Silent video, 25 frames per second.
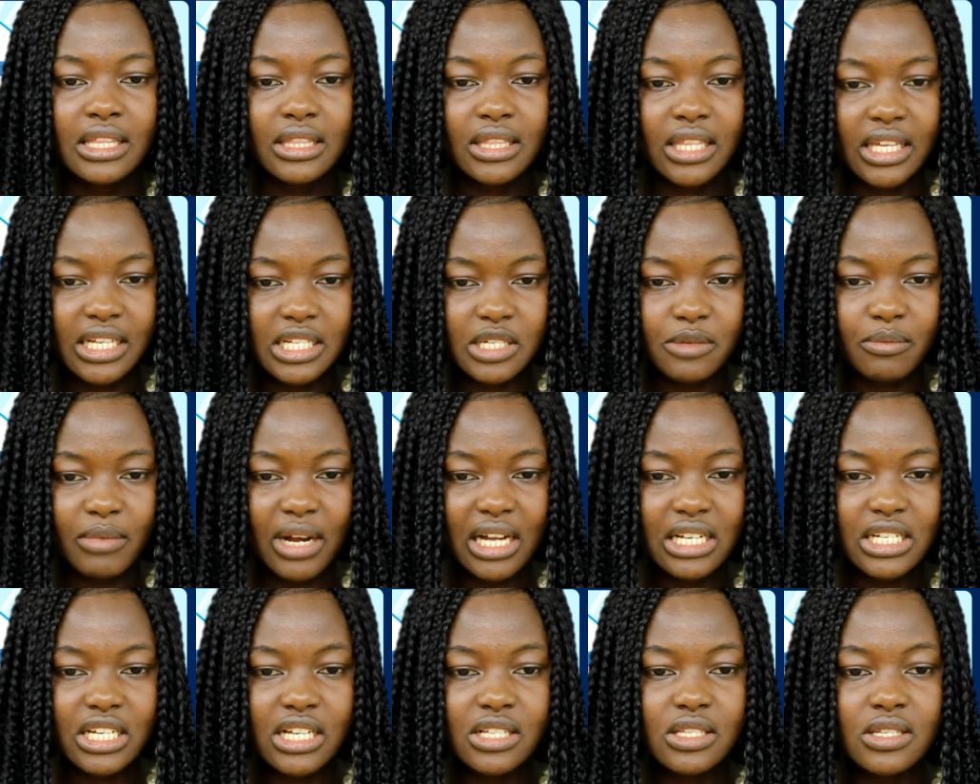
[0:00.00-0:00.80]
They
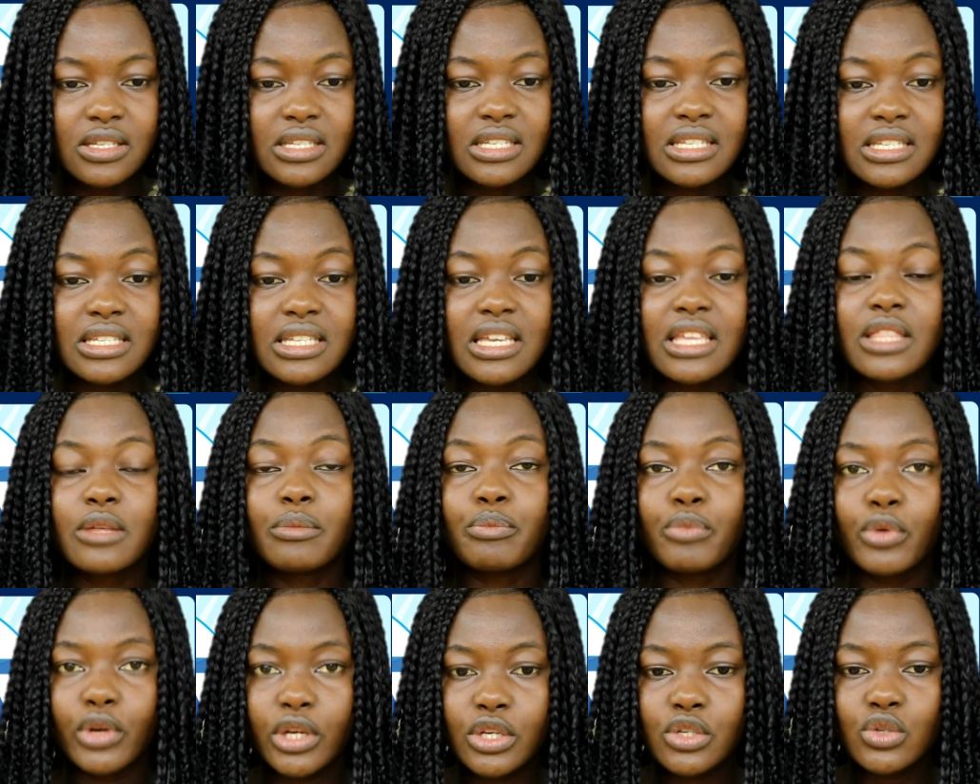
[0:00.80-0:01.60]
demanded to see
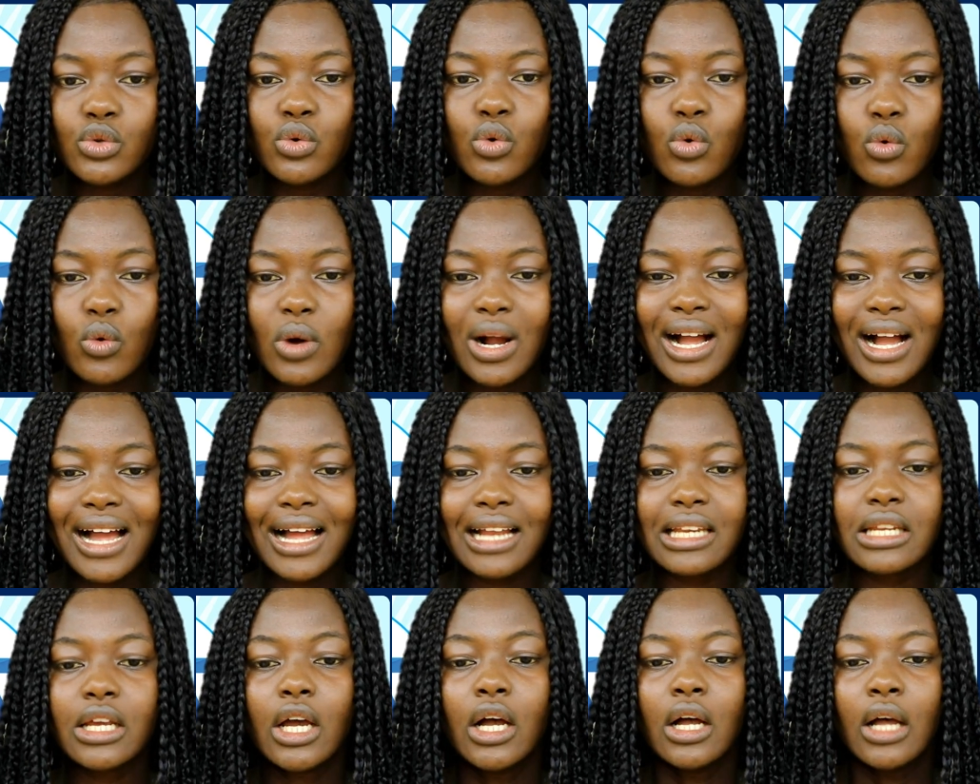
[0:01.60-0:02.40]
the priest who
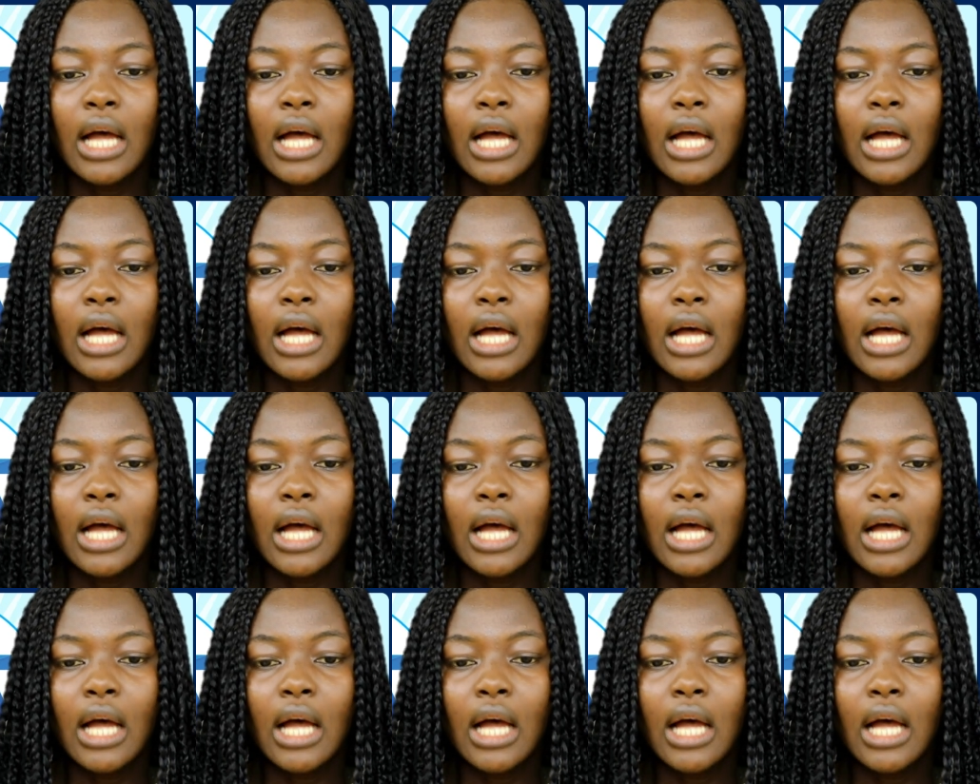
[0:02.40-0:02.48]
had